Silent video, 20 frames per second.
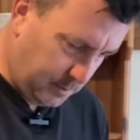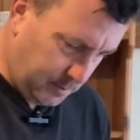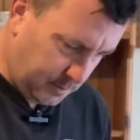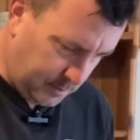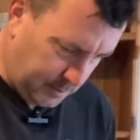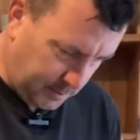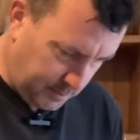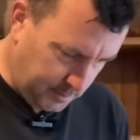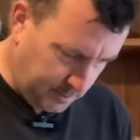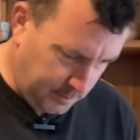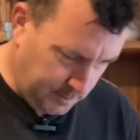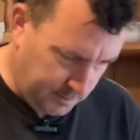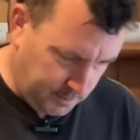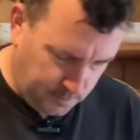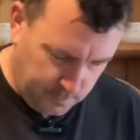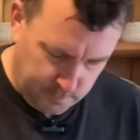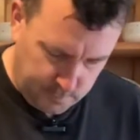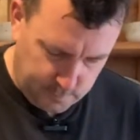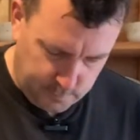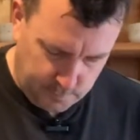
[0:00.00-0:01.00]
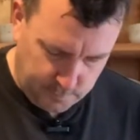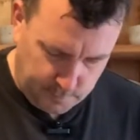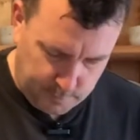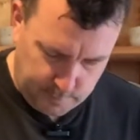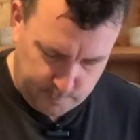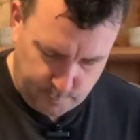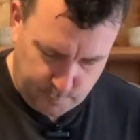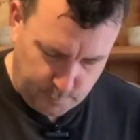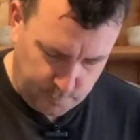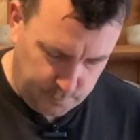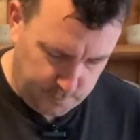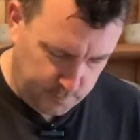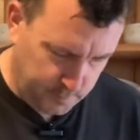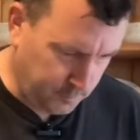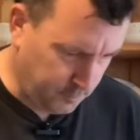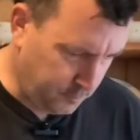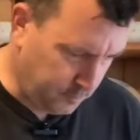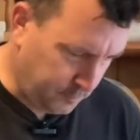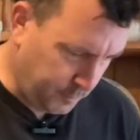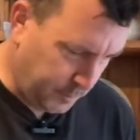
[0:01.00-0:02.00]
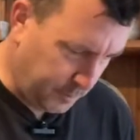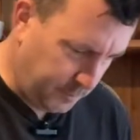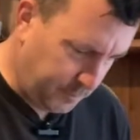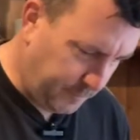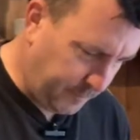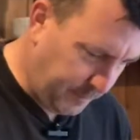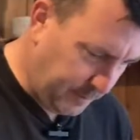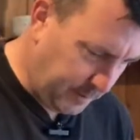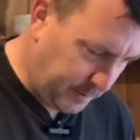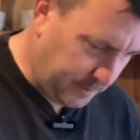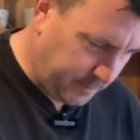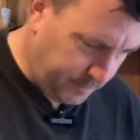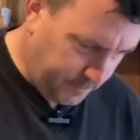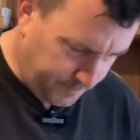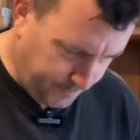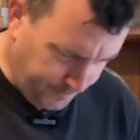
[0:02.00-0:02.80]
So this looks like it might almost fill it.